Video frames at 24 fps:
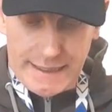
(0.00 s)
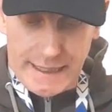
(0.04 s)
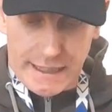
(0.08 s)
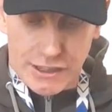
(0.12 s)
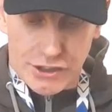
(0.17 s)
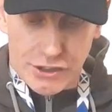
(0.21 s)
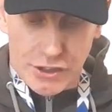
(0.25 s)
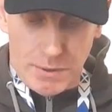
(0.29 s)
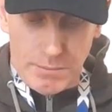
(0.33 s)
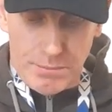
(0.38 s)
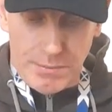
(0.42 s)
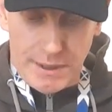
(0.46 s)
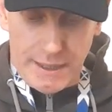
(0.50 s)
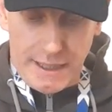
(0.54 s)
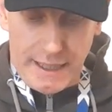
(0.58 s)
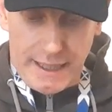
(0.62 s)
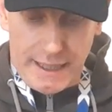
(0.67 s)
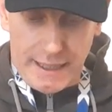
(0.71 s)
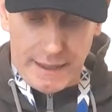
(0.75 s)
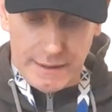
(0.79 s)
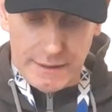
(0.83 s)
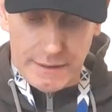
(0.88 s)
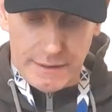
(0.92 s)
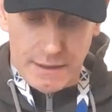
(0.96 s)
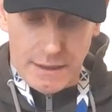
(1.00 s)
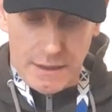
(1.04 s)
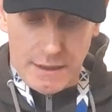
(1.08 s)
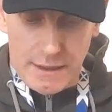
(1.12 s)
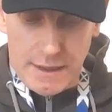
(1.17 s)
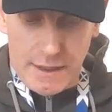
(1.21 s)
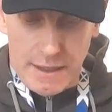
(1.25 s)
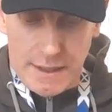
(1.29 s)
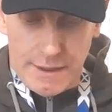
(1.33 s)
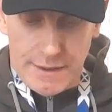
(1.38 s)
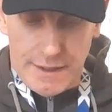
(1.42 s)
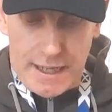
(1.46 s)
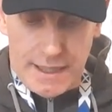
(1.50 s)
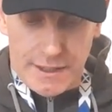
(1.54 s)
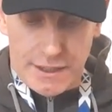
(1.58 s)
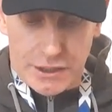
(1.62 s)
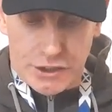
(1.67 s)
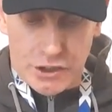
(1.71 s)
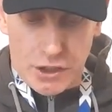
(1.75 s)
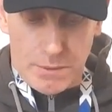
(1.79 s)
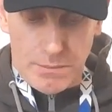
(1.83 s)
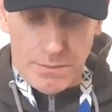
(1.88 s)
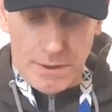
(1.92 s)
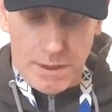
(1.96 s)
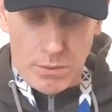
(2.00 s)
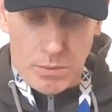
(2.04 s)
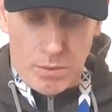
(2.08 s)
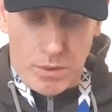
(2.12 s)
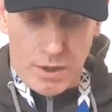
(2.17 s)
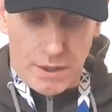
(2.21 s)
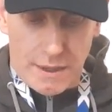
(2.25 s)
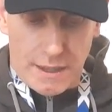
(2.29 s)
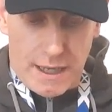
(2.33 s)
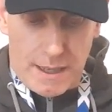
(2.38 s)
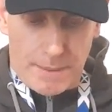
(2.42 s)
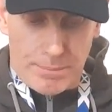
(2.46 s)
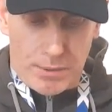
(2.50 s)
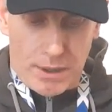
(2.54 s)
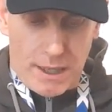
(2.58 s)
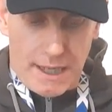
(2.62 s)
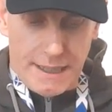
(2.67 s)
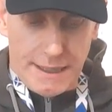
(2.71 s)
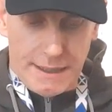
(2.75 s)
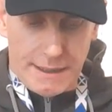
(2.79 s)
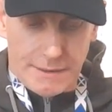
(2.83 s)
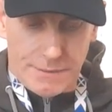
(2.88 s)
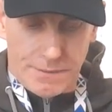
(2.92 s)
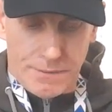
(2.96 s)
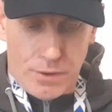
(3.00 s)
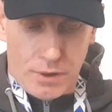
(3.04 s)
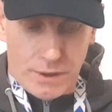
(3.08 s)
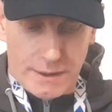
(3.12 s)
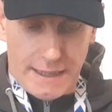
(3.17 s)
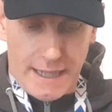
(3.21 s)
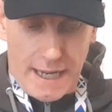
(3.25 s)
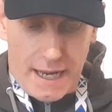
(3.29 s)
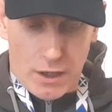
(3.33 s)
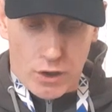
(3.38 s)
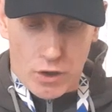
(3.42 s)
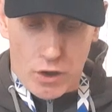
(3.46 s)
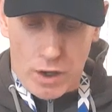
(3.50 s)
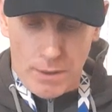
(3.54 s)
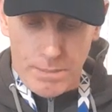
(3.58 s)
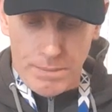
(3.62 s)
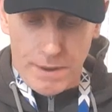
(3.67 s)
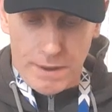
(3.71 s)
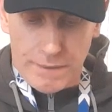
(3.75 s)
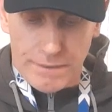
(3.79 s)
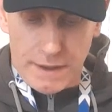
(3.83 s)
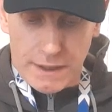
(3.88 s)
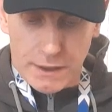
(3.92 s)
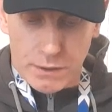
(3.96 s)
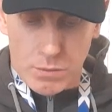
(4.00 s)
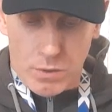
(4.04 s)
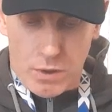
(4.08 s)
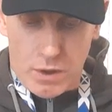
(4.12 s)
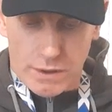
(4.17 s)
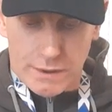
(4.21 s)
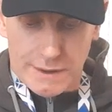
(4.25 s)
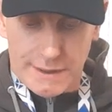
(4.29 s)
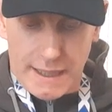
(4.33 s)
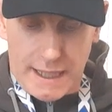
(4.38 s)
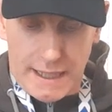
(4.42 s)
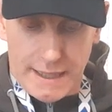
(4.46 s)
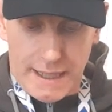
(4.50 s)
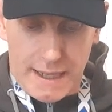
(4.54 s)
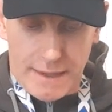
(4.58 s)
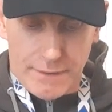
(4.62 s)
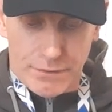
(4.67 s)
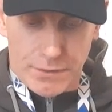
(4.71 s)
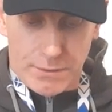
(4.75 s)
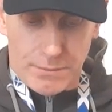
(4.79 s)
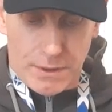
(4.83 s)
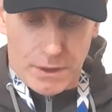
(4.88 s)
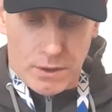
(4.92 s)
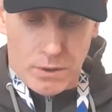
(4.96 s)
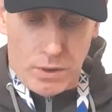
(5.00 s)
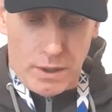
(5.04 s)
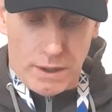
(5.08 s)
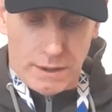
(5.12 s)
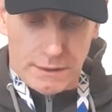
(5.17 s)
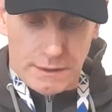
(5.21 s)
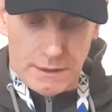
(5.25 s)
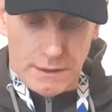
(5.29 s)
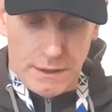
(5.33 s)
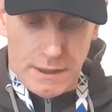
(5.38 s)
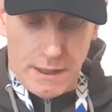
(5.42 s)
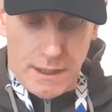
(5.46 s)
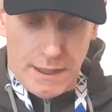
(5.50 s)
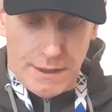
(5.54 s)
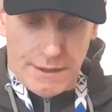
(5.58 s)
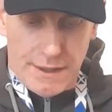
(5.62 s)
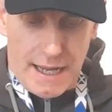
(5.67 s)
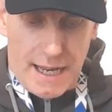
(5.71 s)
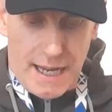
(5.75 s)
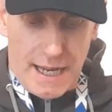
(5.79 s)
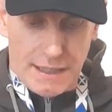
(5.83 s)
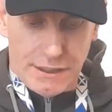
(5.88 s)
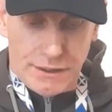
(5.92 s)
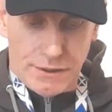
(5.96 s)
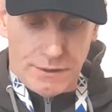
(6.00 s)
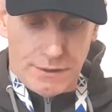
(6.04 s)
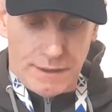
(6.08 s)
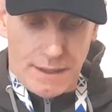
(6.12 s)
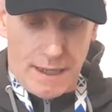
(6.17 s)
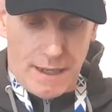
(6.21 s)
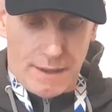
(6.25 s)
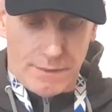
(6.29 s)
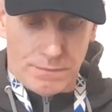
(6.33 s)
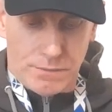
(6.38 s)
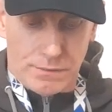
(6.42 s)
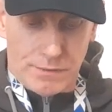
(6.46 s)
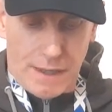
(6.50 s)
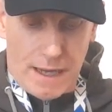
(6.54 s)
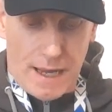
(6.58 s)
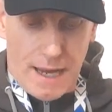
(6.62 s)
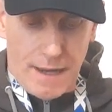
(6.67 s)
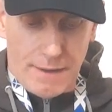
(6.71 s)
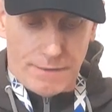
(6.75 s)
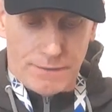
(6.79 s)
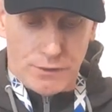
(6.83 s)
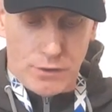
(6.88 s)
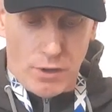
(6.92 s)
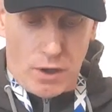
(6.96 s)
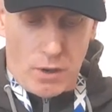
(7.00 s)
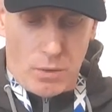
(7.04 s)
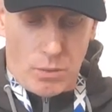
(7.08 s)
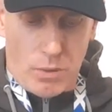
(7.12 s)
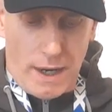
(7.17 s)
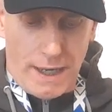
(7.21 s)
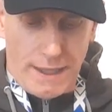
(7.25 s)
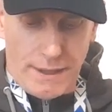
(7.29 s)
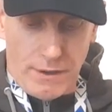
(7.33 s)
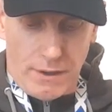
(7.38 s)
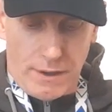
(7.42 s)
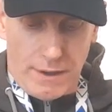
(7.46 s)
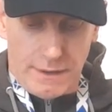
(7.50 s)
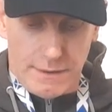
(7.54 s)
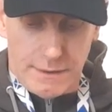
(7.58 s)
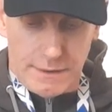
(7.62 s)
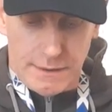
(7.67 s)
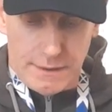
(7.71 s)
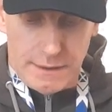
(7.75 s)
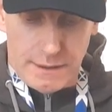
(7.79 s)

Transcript: Can somebody that the summary warrant applies for get a copy of this warrant direct from the court that issued it? If not, why not?